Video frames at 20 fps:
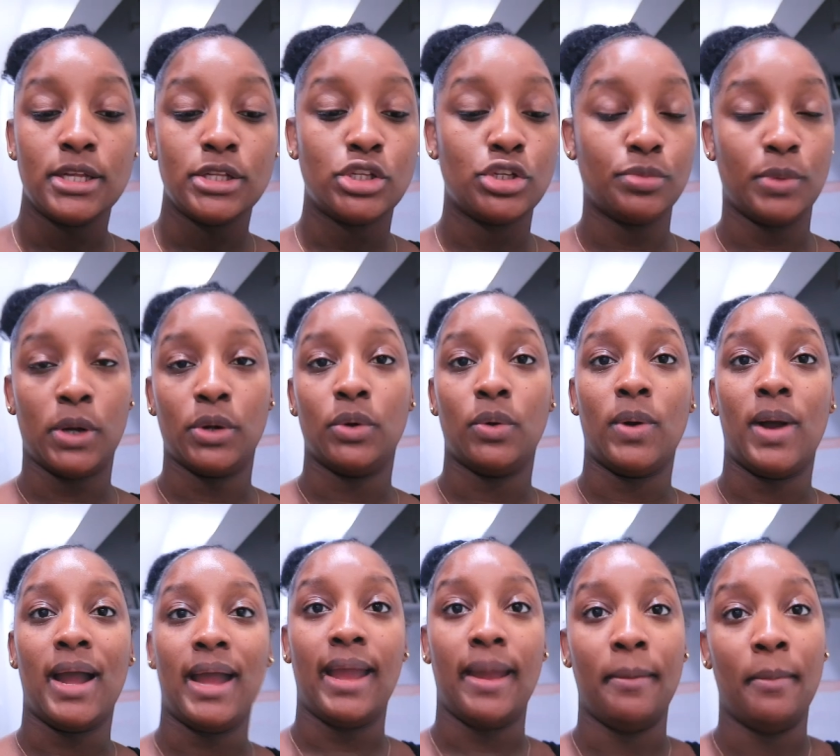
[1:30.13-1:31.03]
Tomorrow
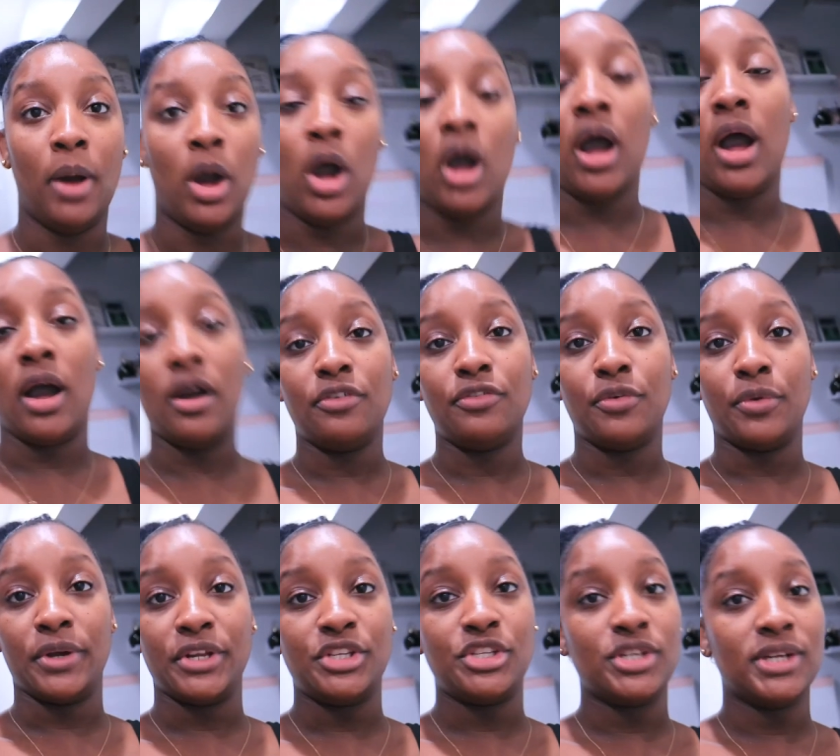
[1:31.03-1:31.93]
I am off,
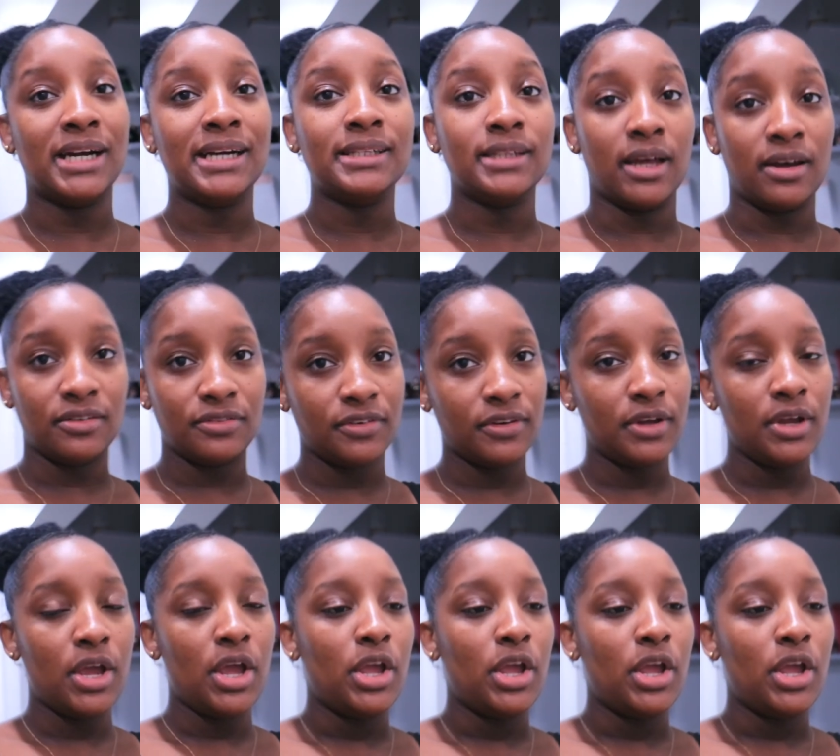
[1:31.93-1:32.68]
which I love.